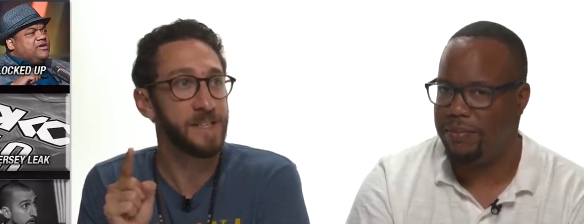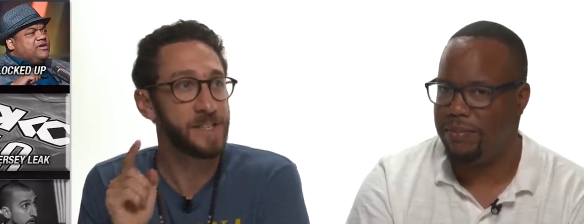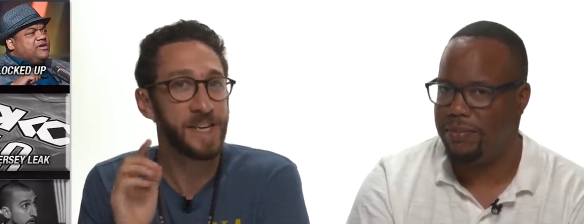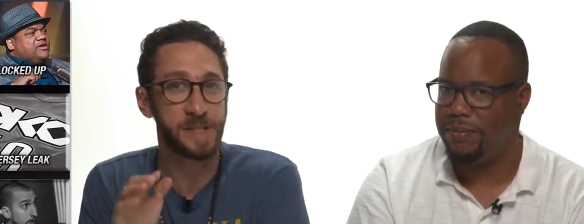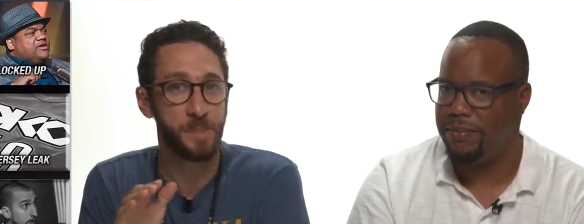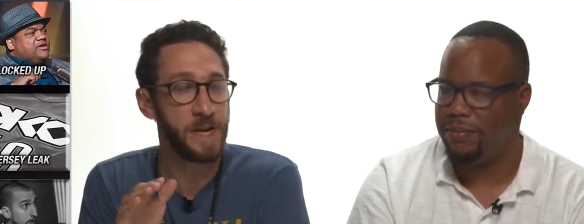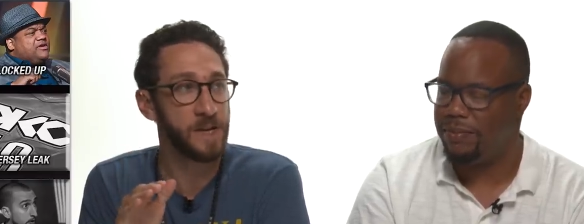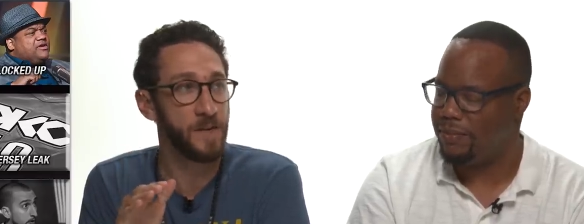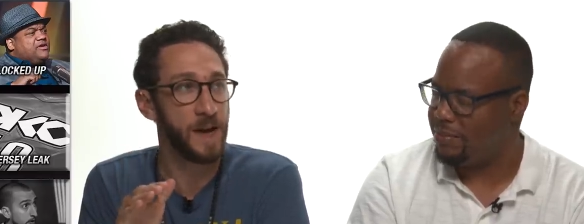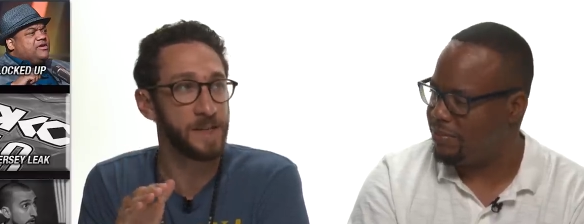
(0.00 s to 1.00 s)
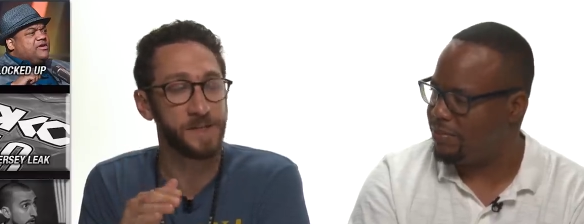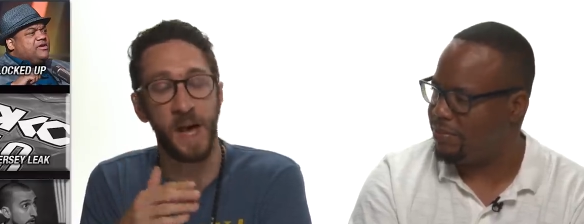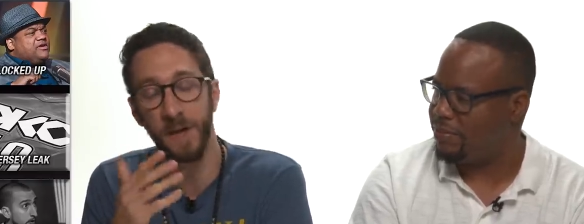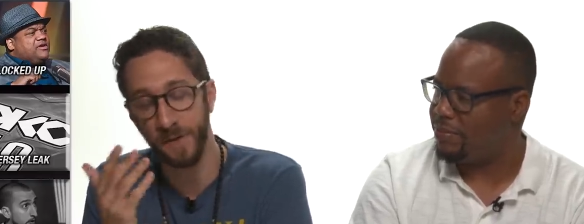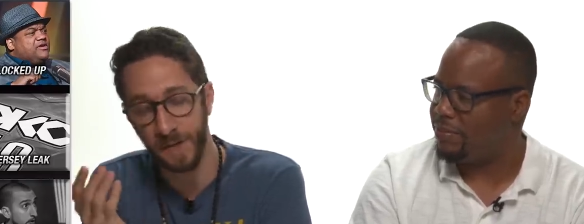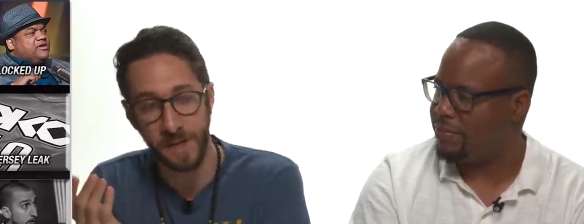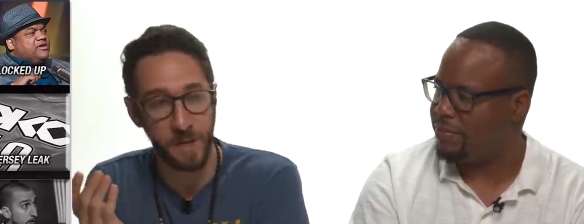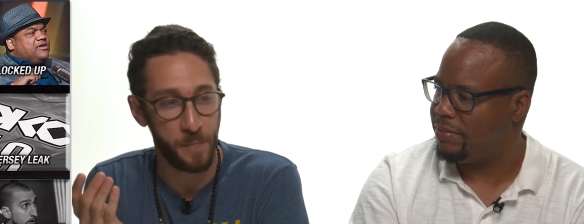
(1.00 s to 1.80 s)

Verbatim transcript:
Speaker 1: And she gets penalized not only a